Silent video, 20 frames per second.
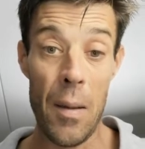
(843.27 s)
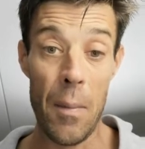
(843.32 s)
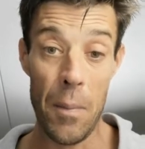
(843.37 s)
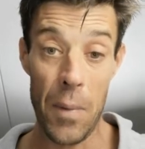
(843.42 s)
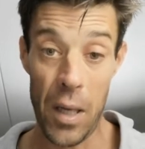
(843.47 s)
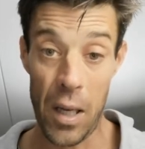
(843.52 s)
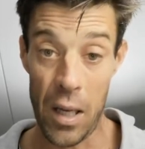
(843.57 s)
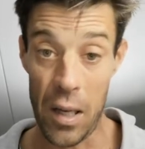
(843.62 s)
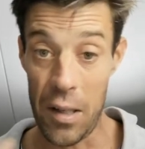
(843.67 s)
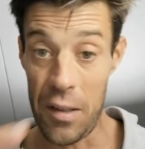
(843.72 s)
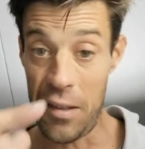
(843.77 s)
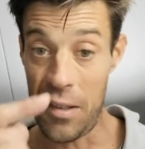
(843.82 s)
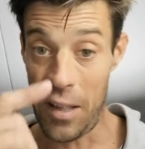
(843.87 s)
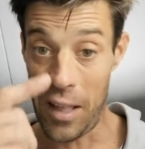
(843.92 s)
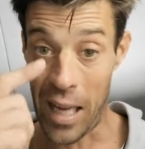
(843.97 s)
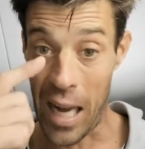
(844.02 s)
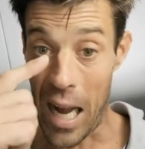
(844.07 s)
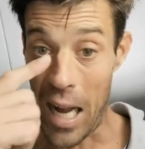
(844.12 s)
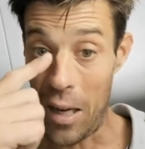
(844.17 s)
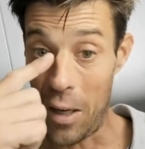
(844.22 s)
because the
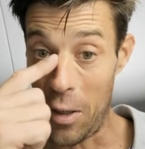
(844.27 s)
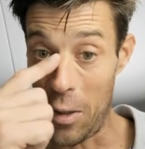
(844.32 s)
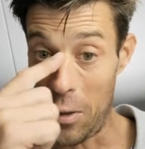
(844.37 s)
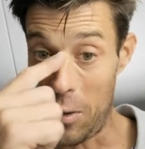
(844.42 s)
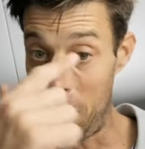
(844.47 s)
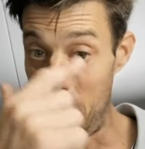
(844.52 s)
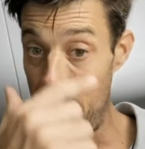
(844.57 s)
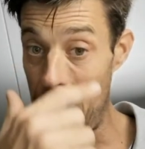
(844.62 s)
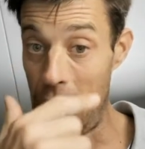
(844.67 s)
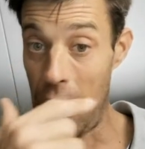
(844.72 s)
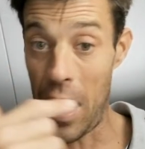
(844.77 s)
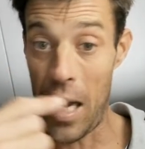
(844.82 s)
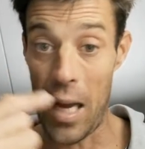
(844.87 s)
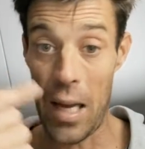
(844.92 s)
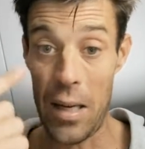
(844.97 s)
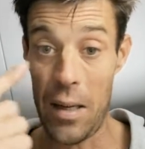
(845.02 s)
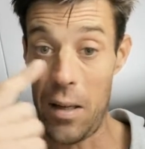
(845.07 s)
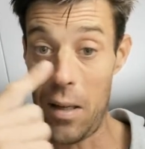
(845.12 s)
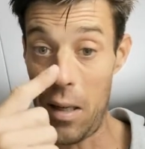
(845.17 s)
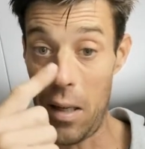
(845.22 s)
goggles do
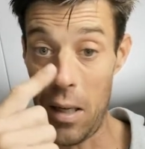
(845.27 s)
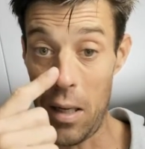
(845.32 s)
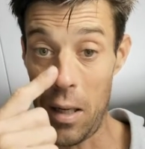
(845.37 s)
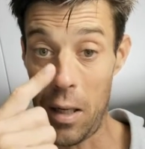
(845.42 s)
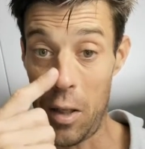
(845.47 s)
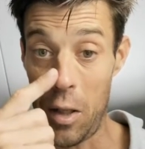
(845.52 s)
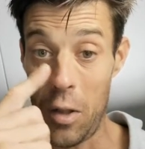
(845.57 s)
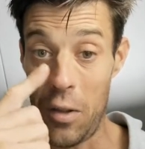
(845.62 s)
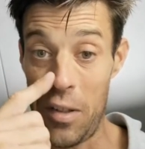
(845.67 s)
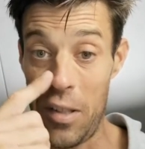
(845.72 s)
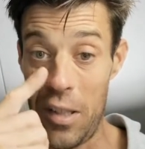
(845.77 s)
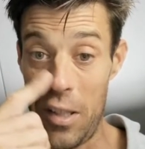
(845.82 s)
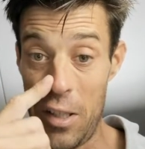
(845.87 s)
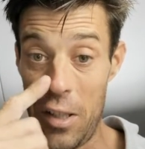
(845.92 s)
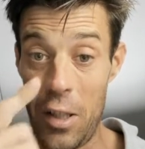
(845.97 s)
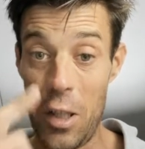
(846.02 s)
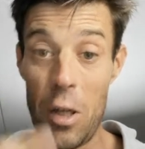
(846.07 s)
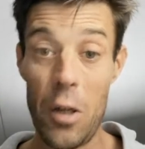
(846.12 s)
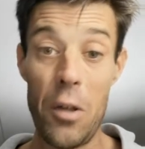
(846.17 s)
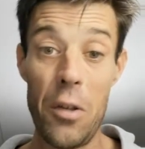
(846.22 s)
not close in
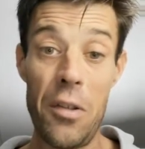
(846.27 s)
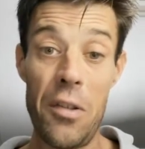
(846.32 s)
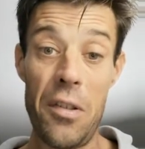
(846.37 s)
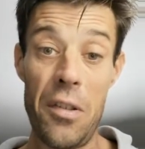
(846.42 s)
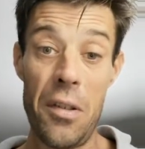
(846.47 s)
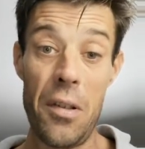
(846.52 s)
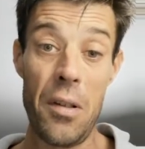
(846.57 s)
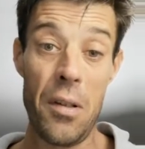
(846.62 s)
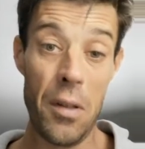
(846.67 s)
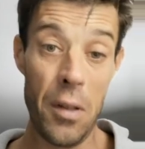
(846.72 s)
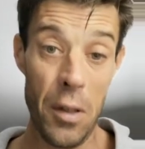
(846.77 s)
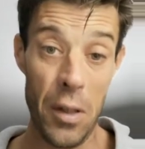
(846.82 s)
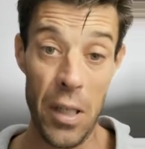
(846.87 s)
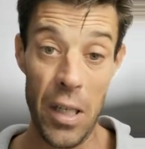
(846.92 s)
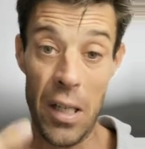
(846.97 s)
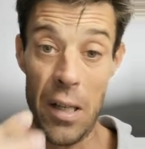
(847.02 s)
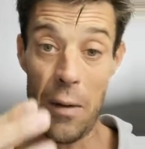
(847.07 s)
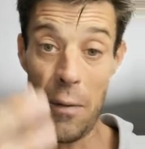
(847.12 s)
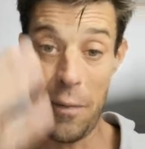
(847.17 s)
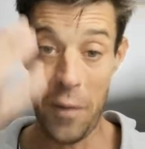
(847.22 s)
your nose. You
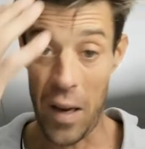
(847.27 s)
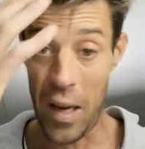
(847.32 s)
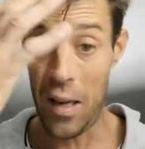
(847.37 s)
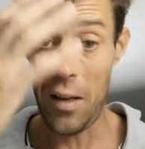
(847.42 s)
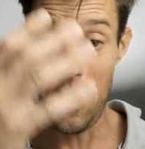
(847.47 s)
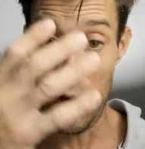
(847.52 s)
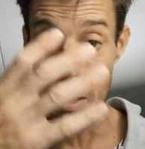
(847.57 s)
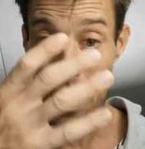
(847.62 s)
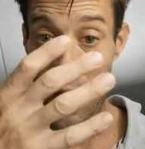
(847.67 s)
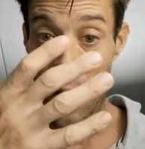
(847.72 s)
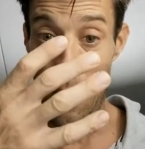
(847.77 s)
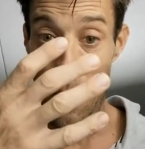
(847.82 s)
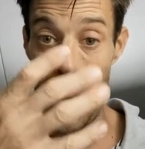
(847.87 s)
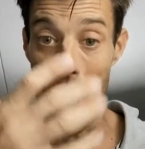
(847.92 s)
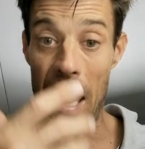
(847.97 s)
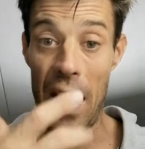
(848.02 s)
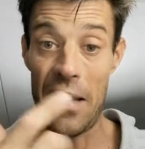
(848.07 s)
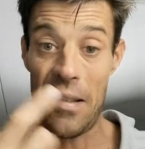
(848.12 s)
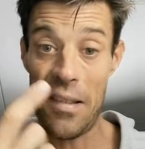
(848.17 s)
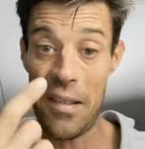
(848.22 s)
need a
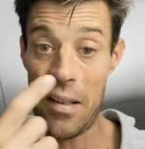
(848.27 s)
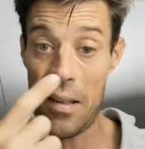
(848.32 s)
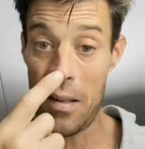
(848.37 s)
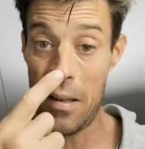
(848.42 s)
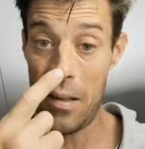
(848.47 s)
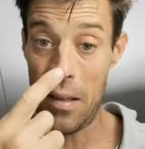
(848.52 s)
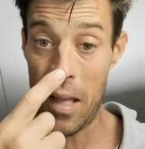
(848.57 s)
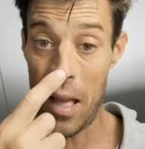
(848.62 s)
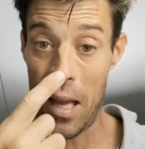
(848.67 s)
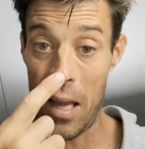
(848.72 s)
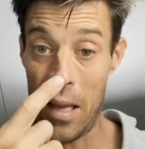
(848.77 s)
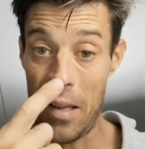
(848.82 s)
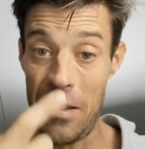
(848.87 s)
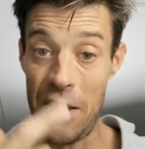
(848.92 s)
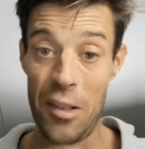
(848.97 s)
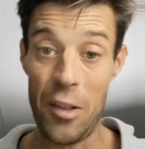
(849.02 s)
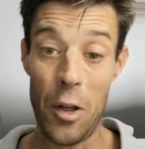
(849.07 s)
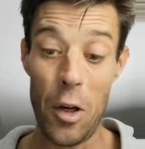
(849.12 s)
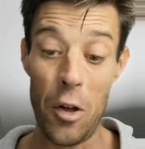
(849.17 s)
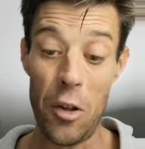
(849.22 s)
mask that
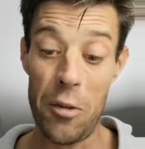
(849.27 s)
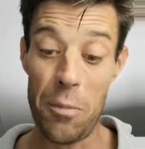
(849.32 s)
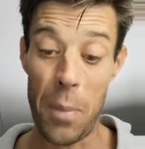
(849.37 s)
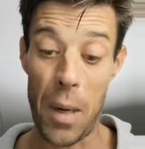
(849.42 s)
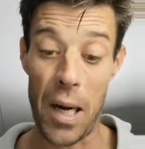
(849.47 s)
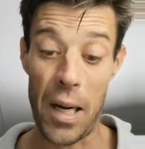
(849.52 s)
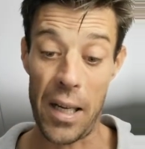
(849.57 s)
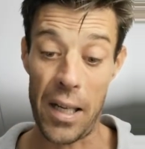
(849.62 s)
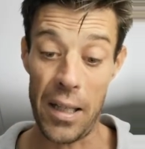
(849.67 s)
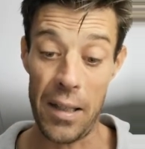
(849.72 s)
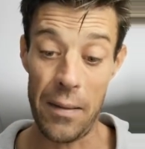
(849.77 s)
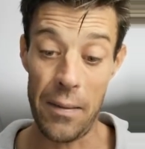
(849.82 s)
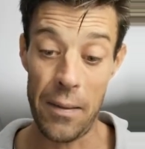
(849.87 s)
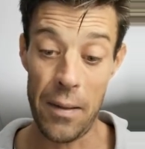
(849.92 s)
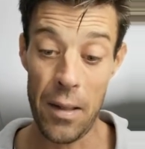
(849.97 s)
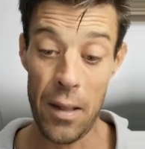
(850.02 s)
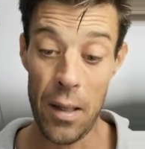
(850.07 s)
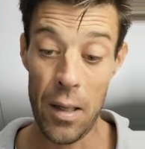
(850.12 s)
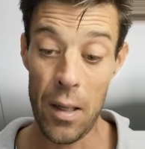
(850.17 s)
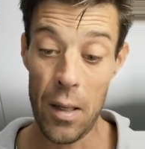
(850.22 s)
has a nose pocket.
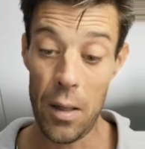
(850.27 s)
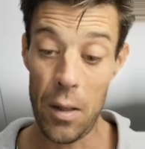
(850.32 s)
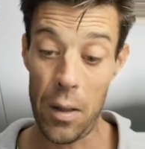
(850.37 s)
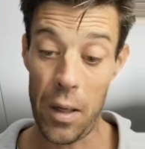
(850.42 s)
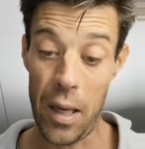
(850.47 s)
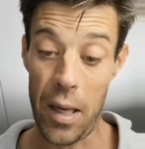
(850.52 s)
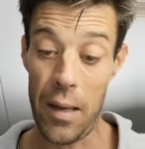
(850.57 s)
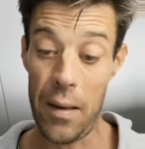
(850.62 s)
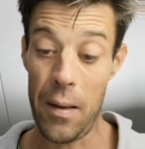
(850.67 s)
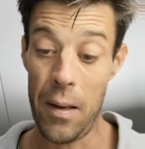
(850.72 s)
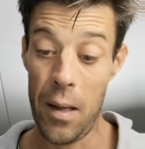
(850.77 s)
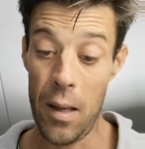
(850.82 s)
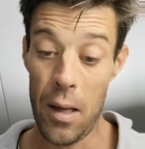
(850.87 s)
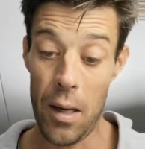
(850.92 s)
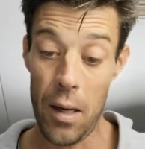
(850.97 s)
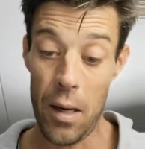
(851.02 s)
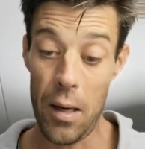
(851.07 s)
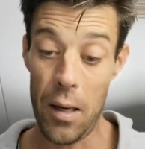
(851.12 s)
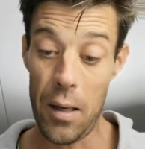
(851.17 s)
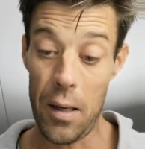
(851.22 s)
Okay,
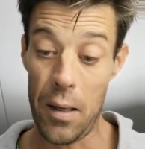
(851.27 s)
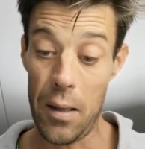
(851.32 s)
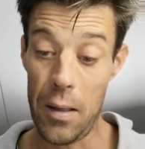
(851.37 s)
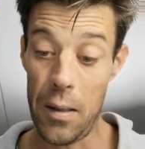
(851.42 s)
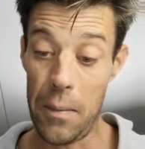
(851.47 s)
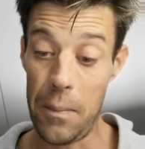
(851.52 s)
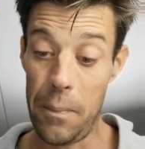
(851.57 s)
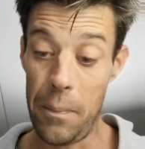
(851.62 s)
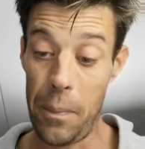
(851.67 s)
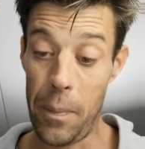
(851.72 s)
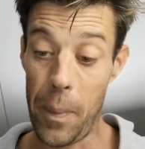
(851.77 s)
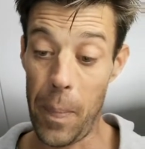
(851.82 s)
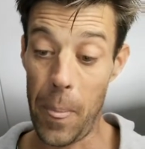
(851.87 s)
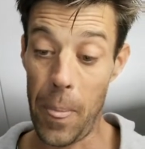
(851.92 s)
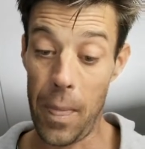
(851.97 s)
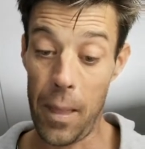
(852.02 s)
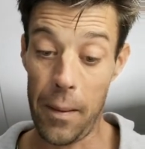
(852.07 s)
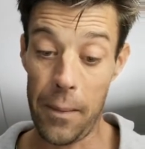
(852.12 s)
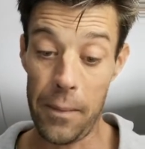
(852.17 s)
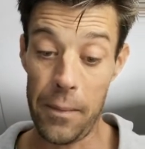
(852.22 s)

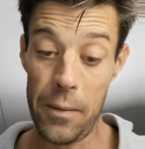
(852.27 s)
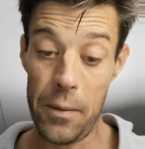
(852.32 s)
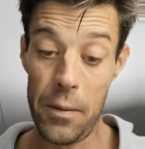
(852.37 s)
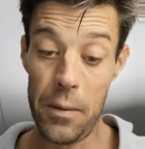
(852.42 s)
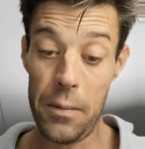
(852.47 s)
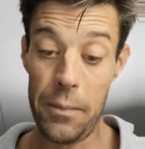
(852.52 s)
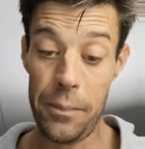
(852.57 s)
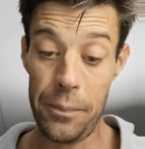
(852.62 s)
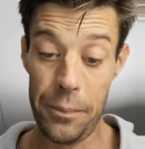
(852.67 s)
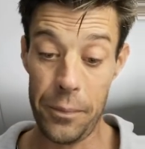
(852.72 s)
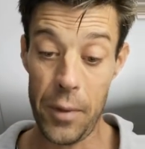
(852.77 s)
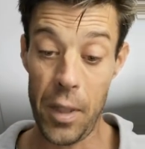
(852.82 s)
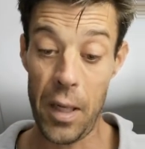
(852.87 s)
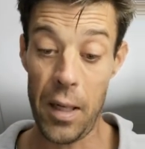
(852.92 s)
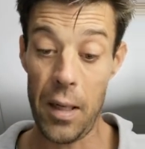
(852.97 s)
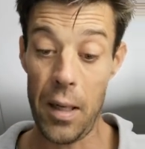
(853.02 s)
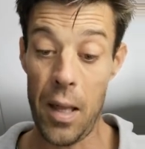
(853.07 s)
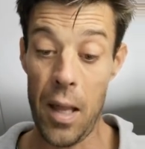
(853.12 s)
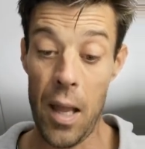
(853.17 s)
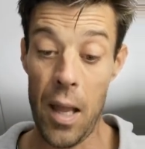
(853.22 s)
yeah.